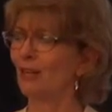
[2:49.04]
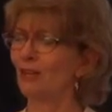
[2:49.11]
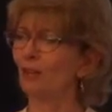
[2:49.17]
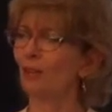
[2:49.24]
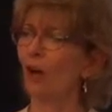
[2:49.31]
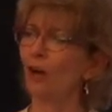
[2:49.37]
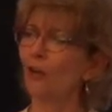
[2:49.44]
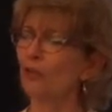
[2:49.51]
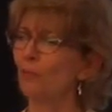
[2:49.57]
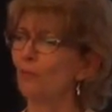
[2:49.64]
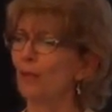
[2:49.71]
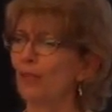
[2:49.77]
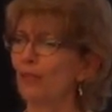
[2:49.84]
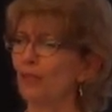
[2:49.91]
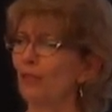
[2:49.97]
in the larger
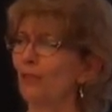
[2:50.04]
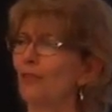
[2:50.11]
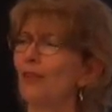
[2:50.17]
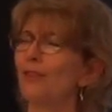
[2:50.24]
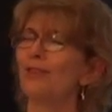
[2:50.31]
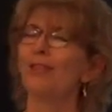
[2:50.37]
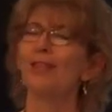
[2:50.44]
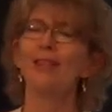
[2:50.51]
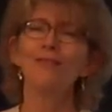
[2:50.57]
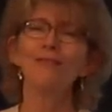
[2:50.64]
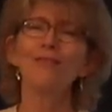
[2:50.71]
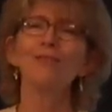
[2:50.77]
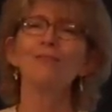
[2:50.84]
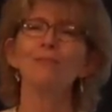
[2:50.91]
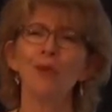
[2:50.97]
picture, there's
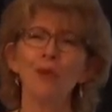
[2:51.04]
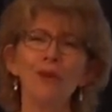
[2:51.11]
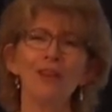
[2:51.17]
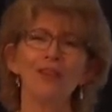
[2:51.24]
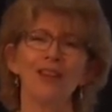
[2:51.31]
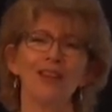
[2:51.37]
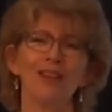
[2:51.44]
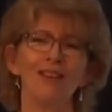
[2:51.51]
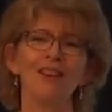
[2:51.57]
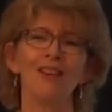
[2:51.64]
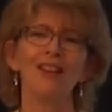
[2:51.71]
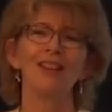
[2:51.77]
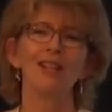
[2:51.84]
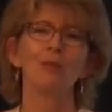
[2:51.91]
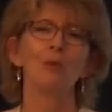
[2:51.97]
even more there
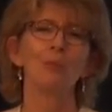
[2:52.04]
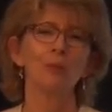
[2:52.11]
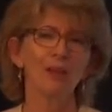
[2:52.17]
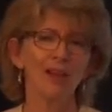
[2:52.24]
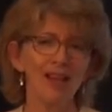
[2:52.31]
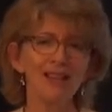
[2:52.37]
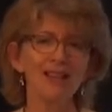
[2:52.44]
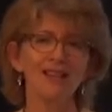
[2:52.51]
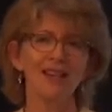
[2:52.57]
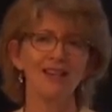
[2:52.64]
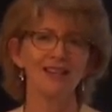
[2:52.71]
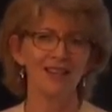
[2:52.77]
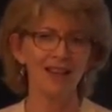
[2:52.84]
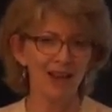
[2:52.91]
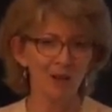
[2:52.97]
that will bless
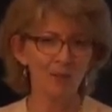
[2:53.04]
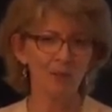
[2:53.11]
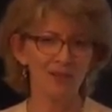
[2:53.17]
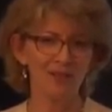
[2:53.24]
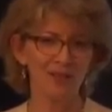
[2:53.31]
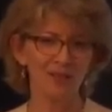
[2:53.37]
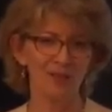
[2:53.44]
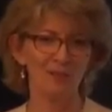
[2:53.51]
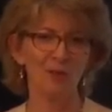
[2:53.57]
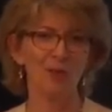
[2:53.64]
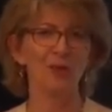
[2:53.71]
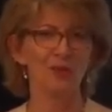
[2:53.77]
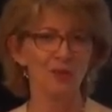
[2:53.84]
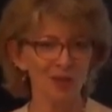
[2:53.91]
us and help us this morning. So